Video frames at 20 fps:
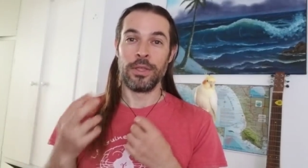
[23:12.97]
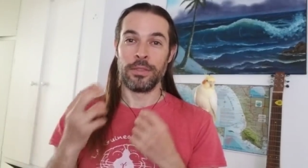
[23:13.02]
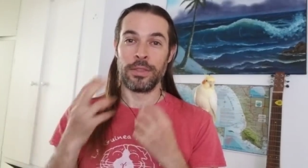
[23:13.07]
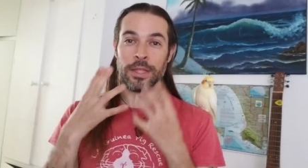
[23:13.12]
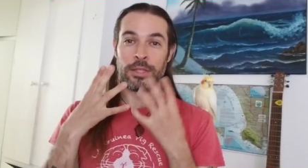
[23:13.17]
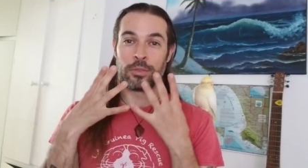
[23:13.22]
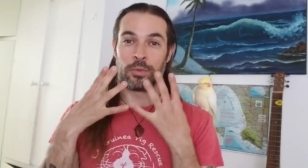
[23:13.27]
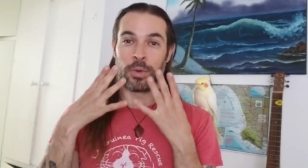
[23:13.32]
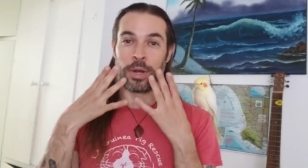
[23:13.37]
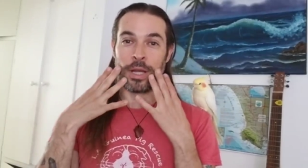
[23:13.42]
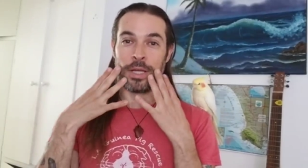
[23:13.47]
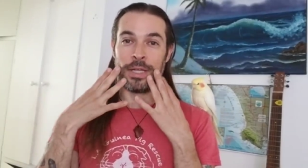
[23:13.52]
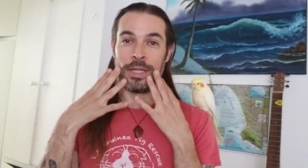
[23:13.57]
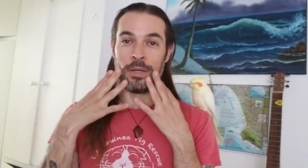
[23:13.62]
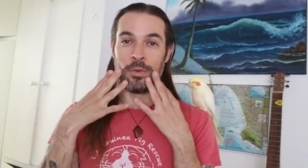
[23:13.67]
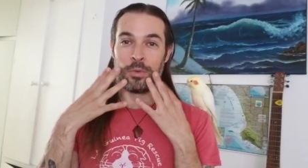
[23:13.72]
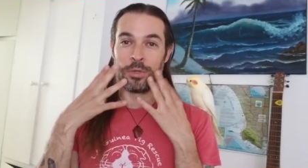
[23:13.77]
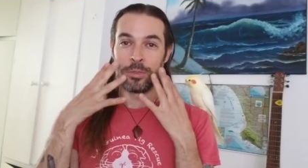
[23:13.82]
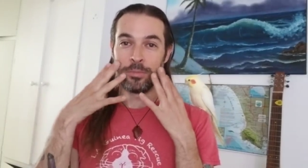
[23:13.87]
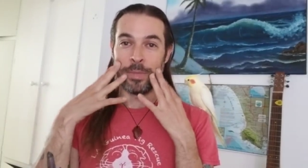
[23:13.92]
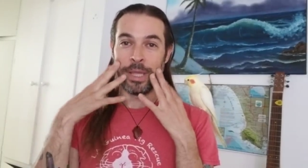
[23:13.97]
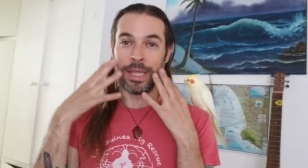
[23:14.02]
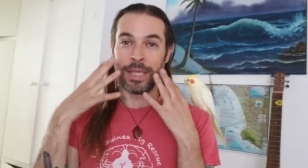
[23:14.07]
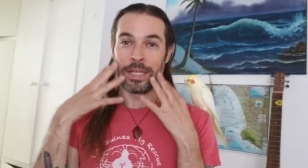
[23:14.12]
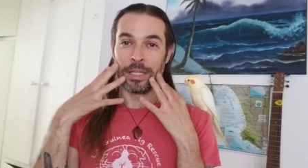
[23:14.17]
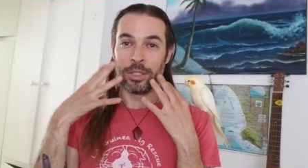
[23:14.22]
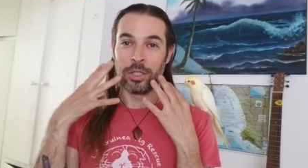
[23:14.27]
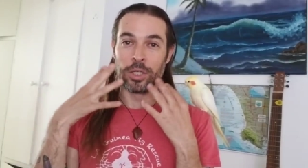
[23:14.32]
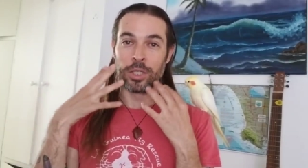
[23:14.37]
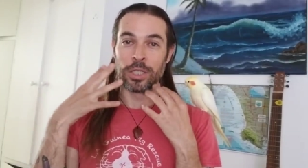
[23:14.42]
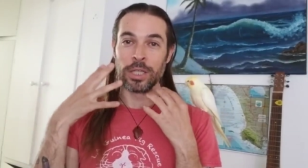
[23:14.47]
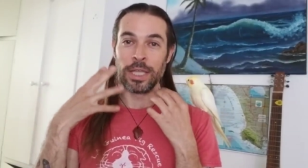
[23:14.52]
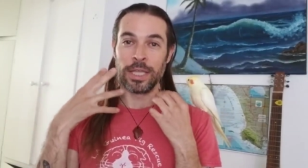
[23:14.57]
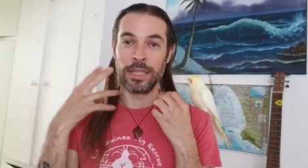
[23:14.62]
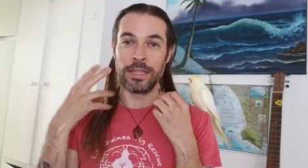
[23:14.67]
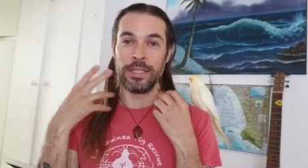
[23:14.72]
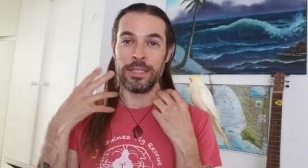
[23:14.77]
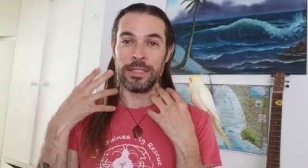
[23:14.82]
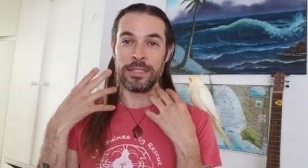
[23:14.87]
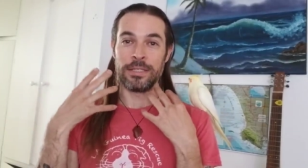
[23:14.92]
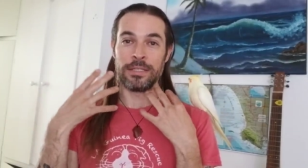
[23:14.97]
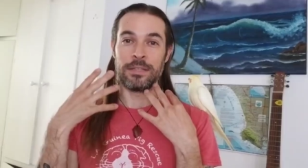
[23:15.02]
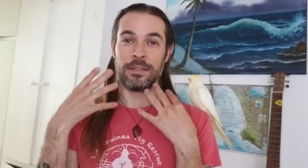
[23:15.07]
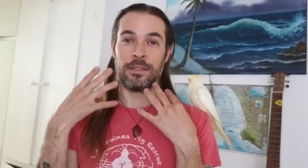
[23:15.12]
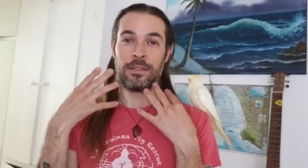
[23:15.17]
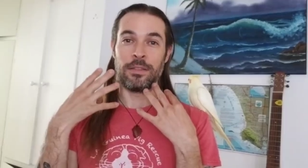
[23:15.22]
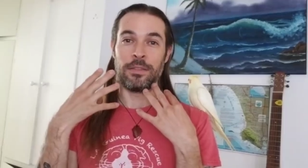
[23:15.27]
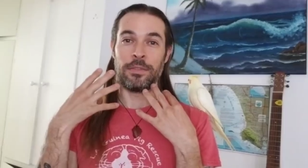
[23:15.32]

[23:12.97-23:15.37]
that's what I did was make it look like these